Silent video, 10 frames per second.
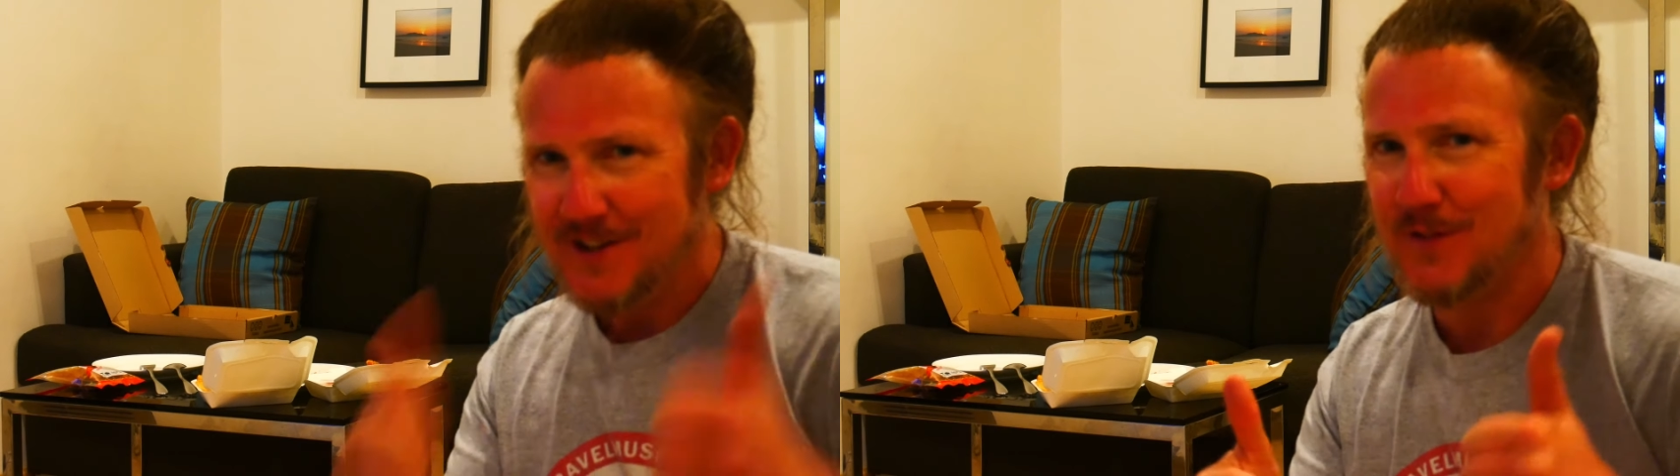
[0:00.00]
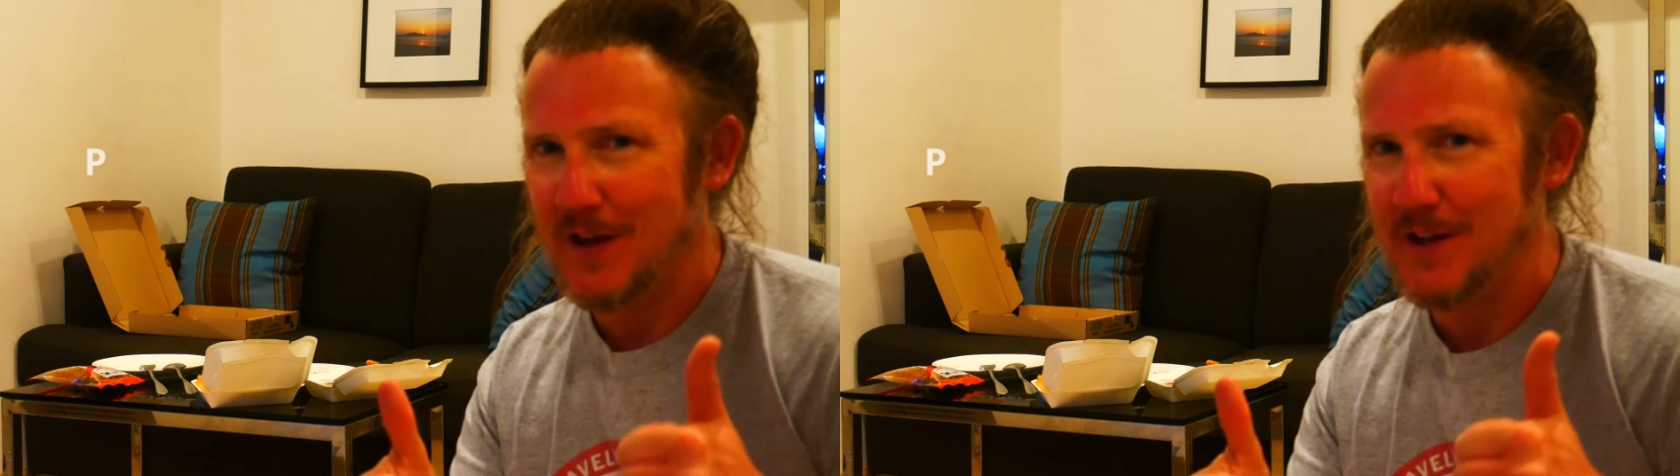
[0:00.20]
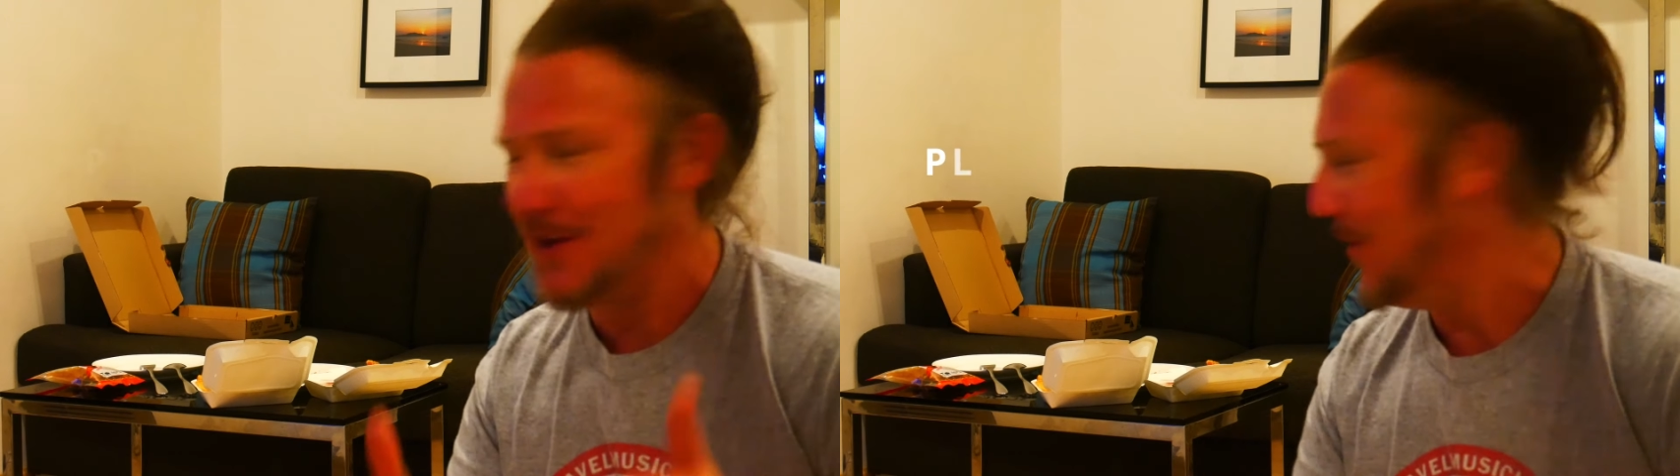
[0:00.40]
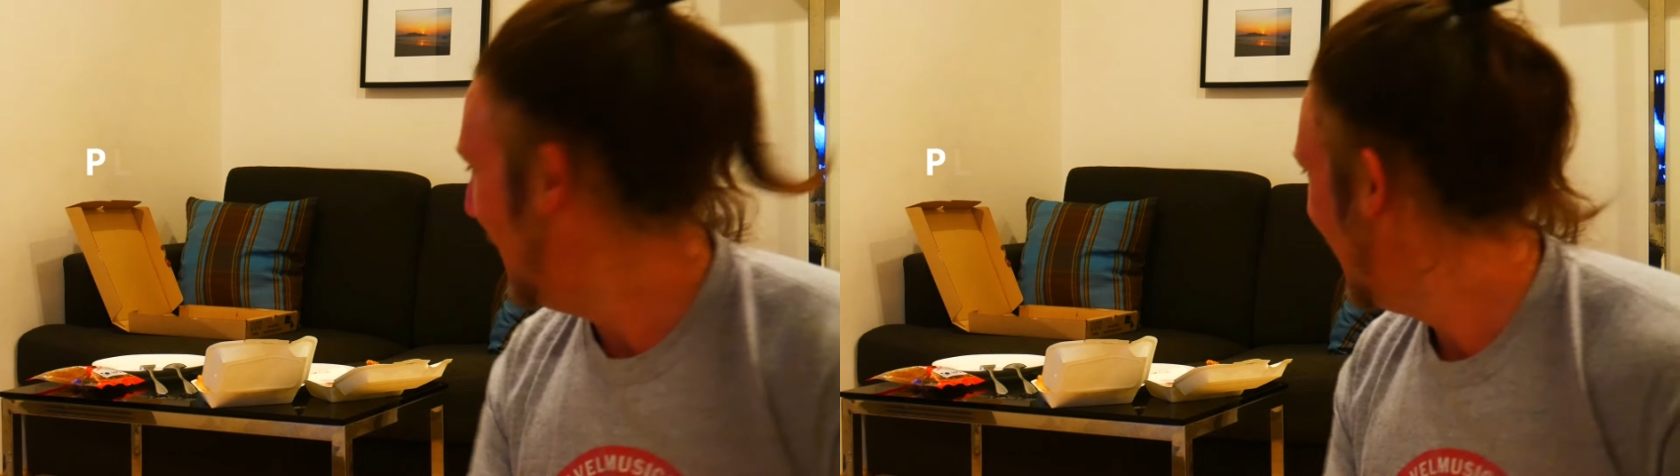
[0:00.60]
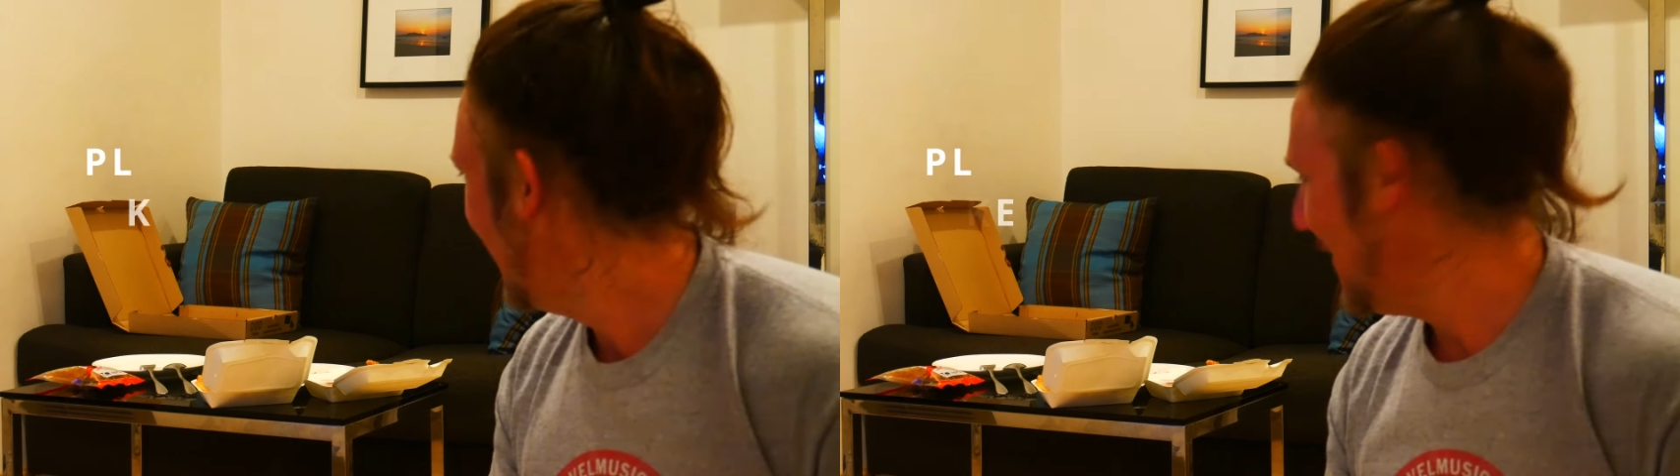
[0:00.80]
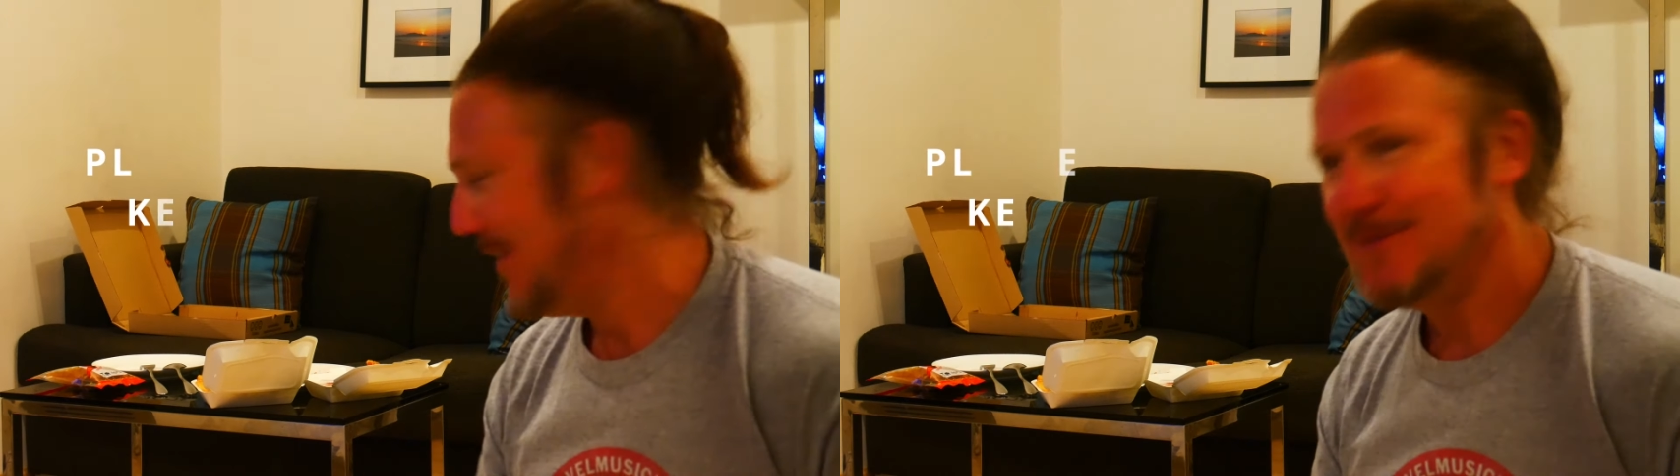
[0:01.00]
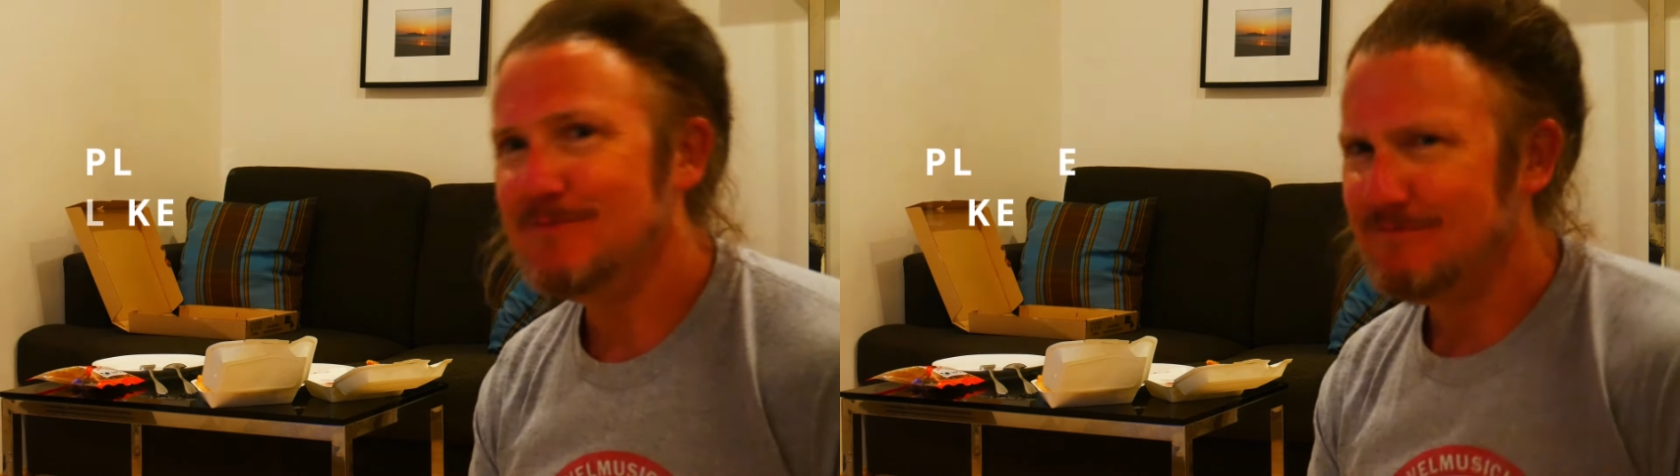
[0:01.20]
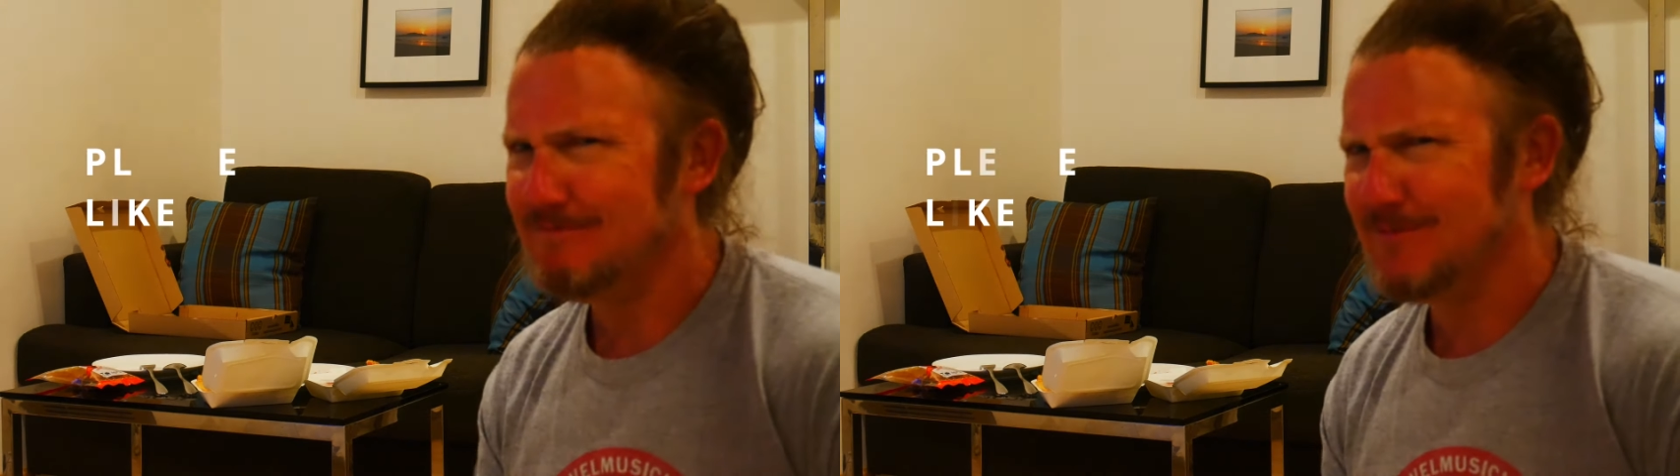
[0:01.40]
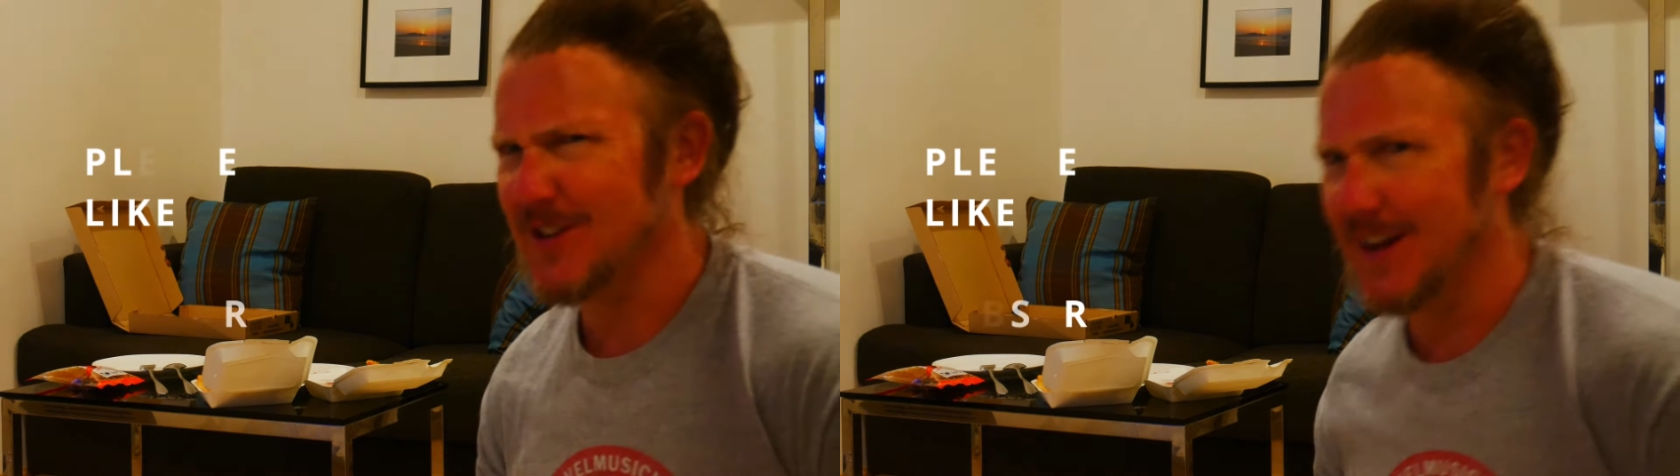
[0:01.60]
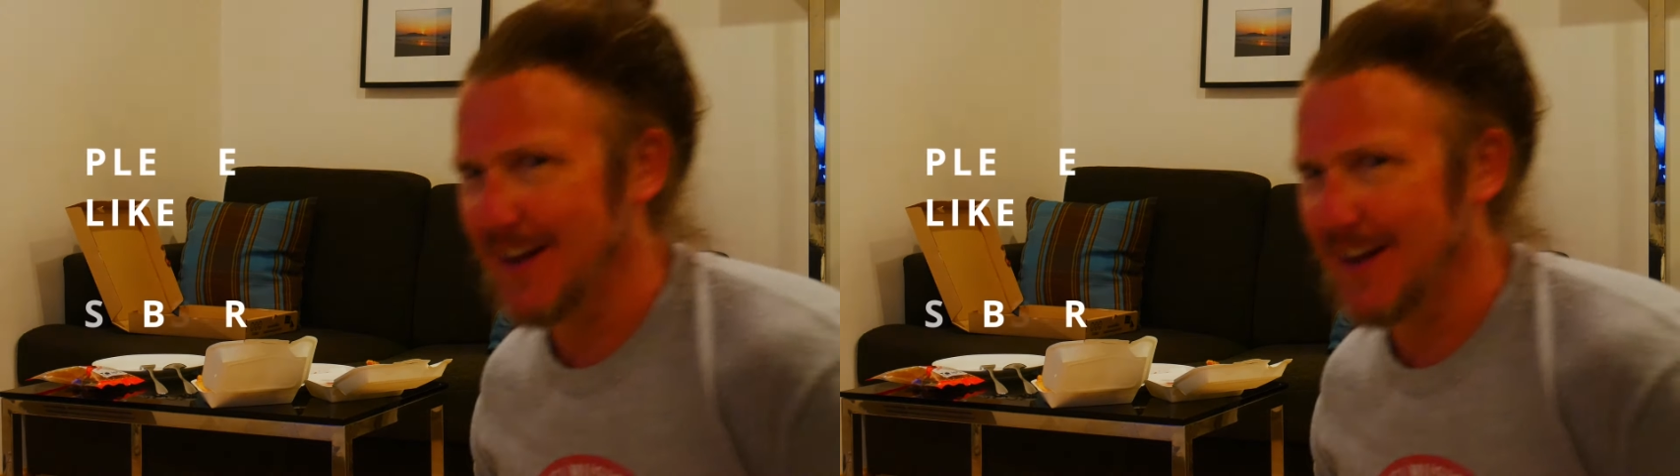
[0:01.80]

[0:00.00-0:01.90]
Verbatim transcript: Thank you. See you